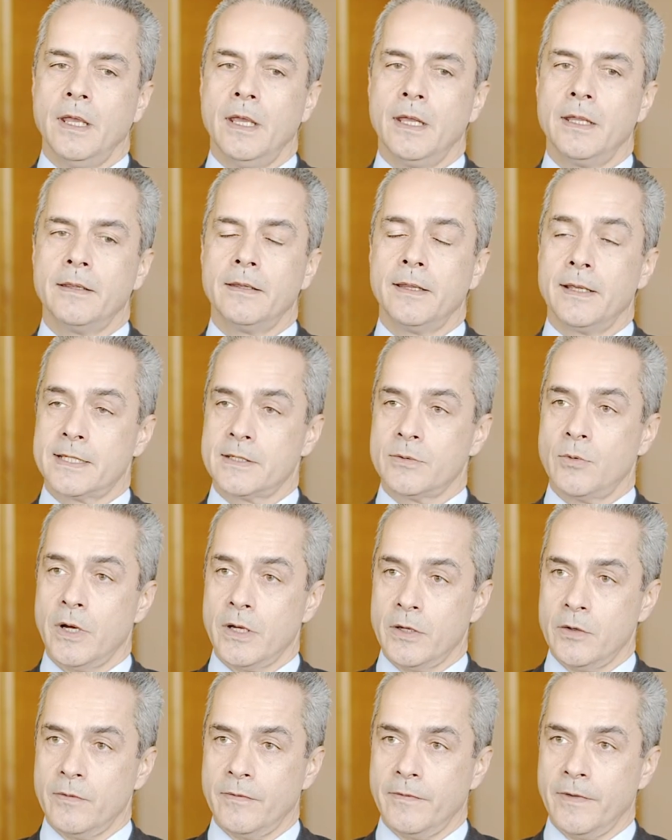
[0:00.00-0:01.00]
And that's
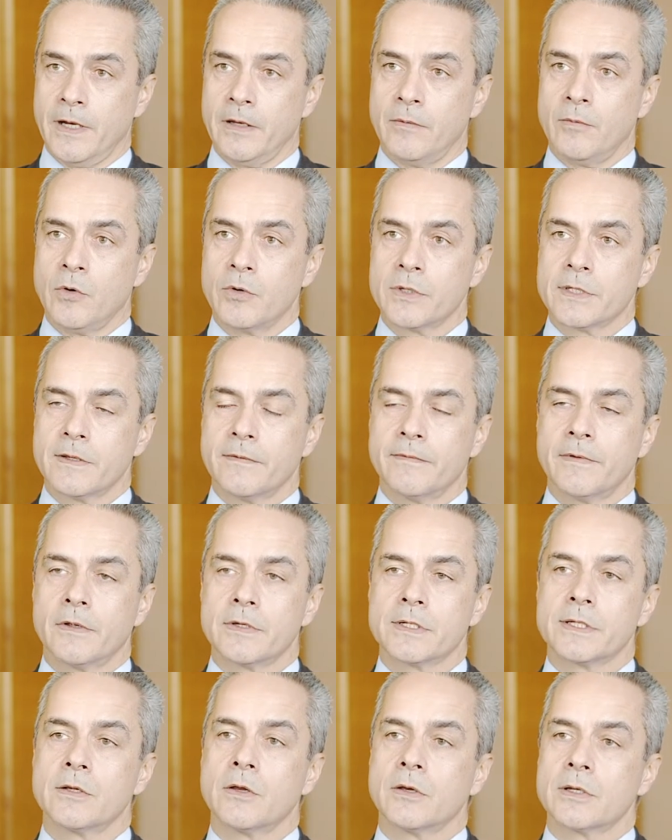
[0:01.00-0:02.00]
where you find most of the
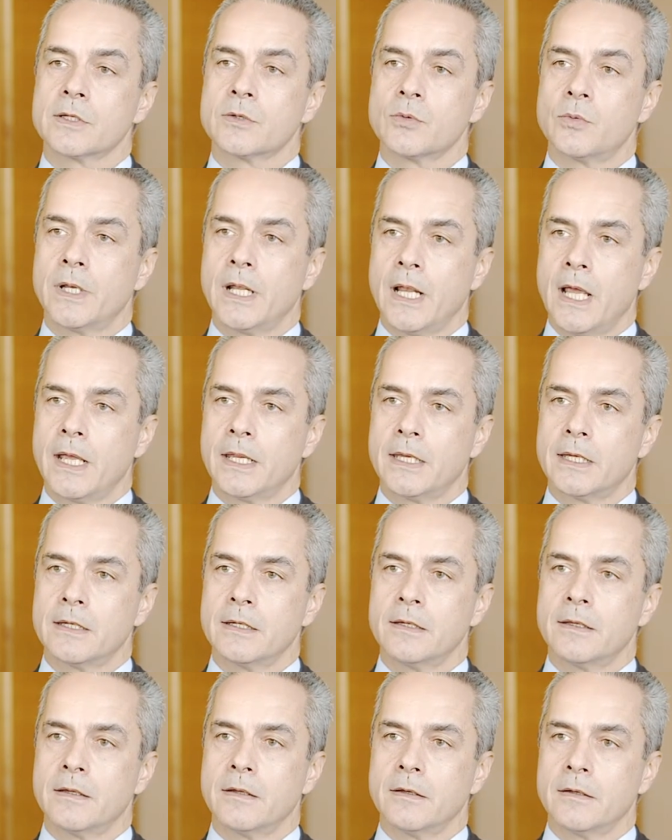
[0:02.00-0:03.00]
stocks we
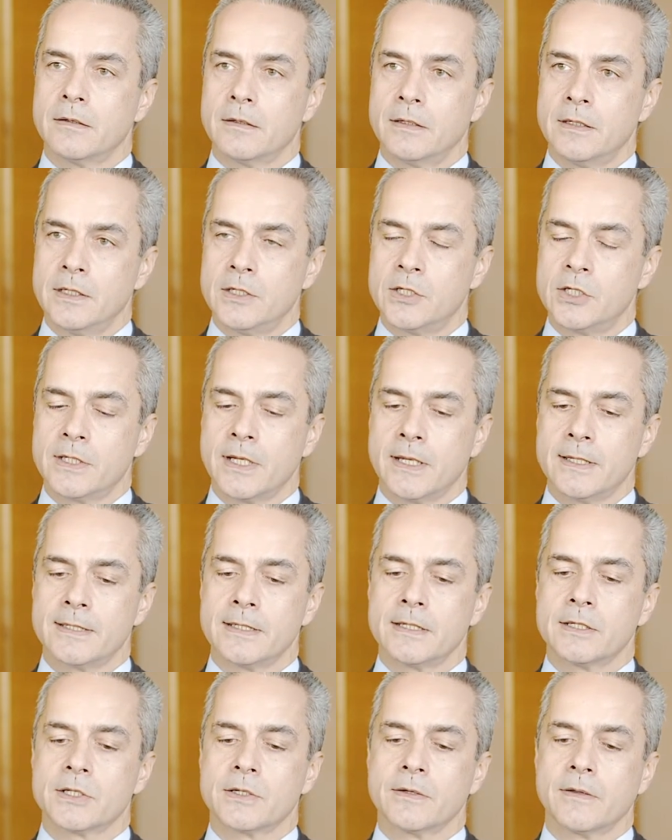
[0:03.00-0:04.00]
like in the
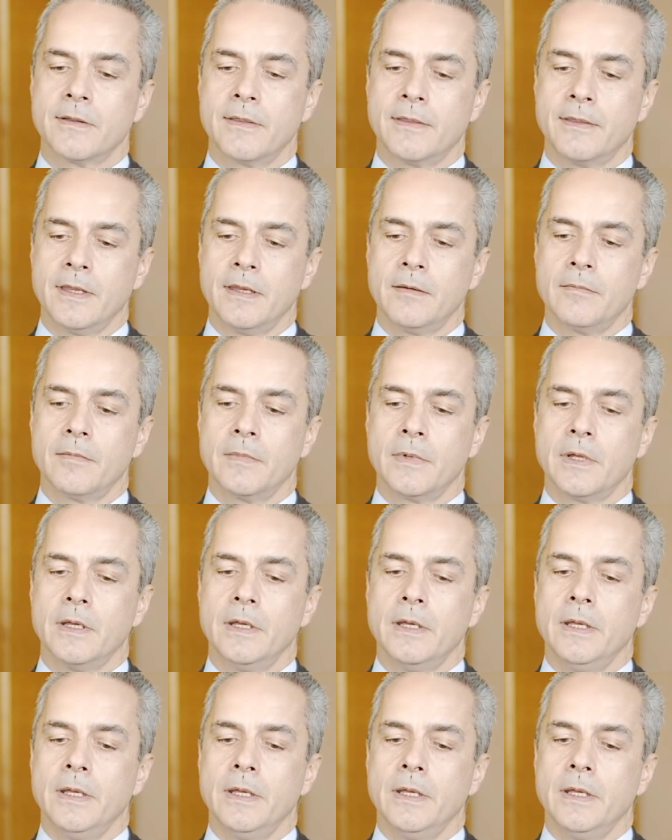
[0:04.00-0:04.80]
digitization theme.